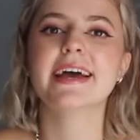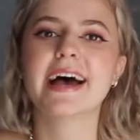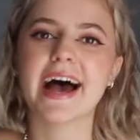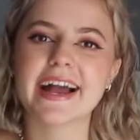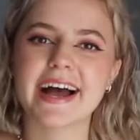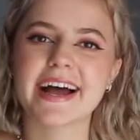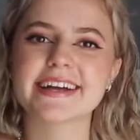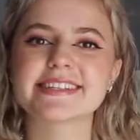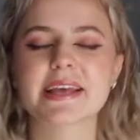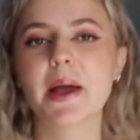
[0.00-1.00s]
Hi
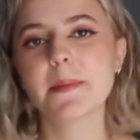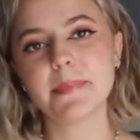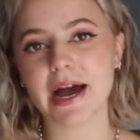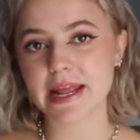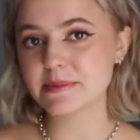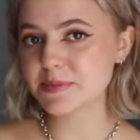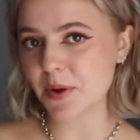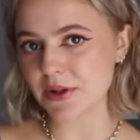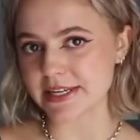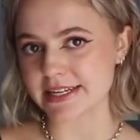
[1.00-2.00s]
guys, my name's
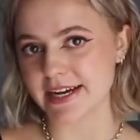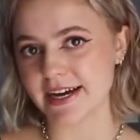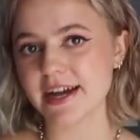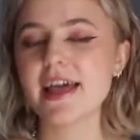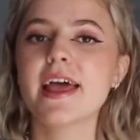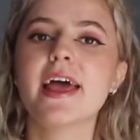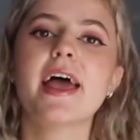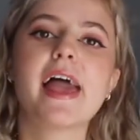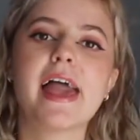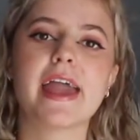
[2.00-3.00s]
Paulina
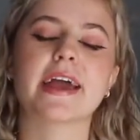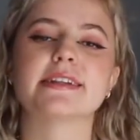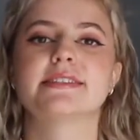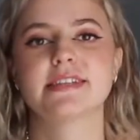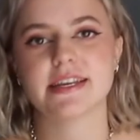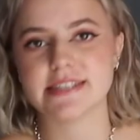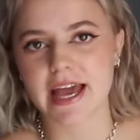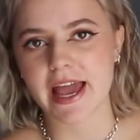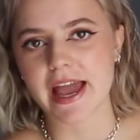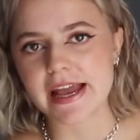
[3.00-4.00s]
and
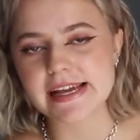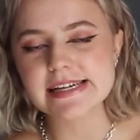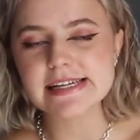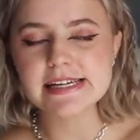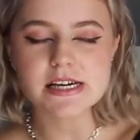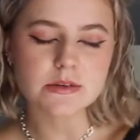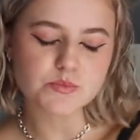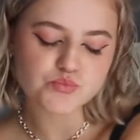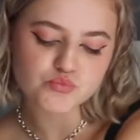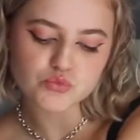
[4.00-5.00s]
today
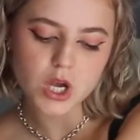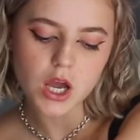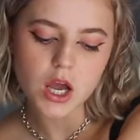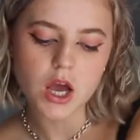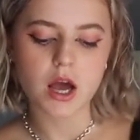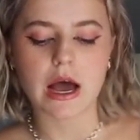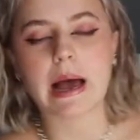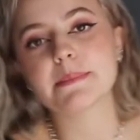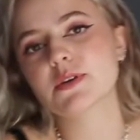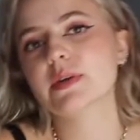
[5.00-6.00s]

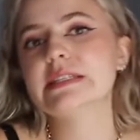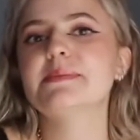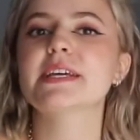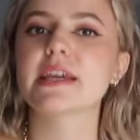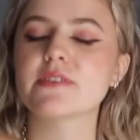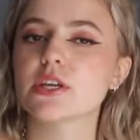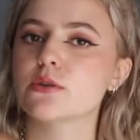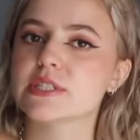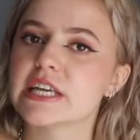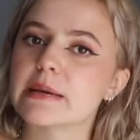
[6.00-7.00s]
I'm going to be giving
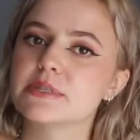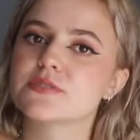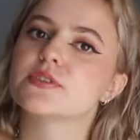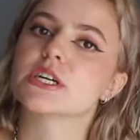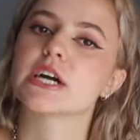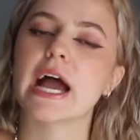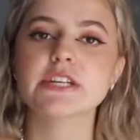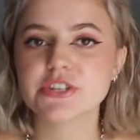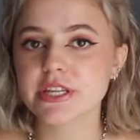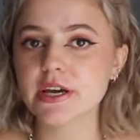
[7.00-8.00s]
you tips for
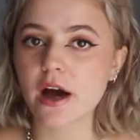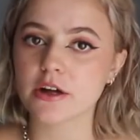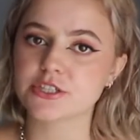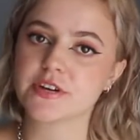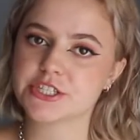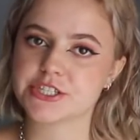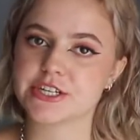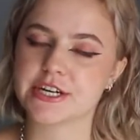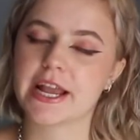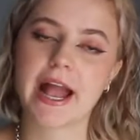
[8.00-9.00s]
entering the College of
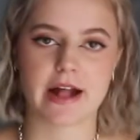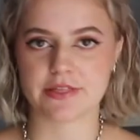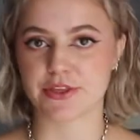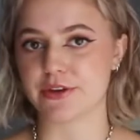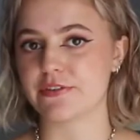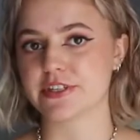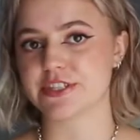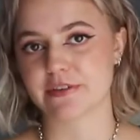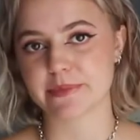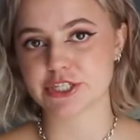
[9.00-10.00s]
Engineering at the
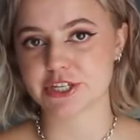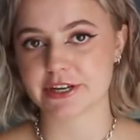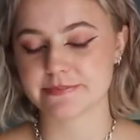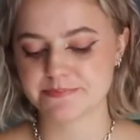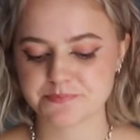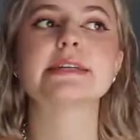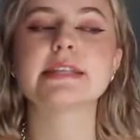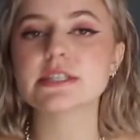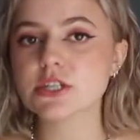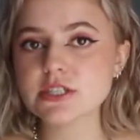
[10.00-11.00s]
University of Michigan. And
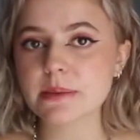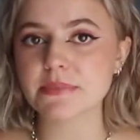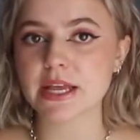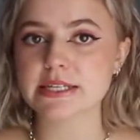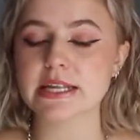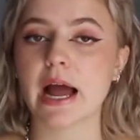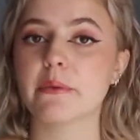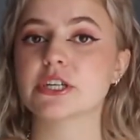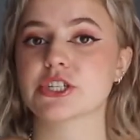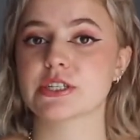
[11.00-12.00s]
these are some things that I
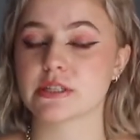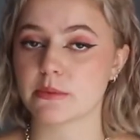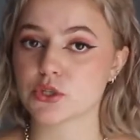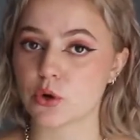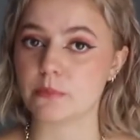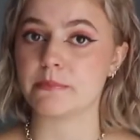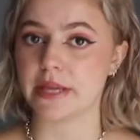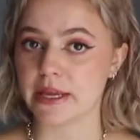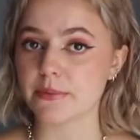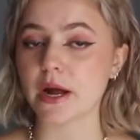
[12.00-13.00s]
wish someone told
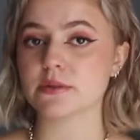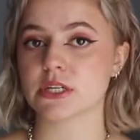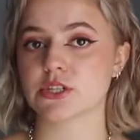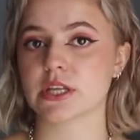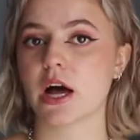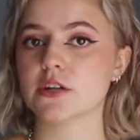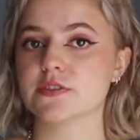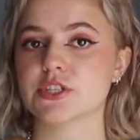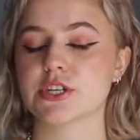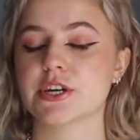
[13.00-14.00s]
me when I was entering the College
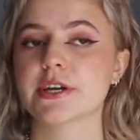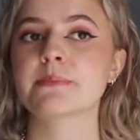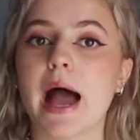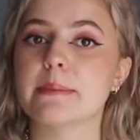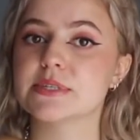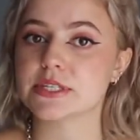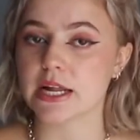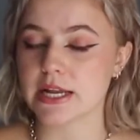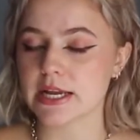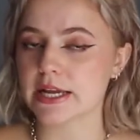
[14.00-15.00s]
of Engineering. I'm
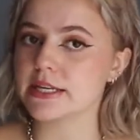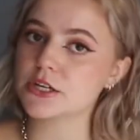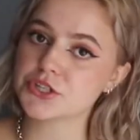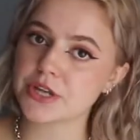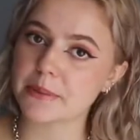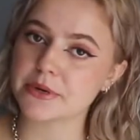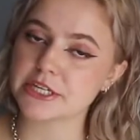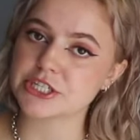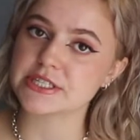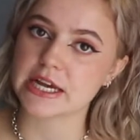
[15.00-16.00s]
studying Industrial and
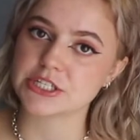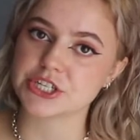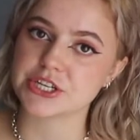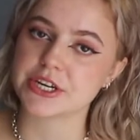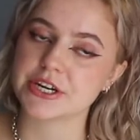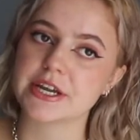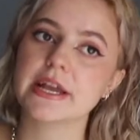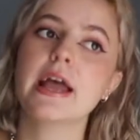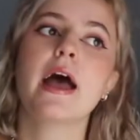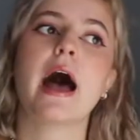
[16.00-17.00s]
Operations Engineering.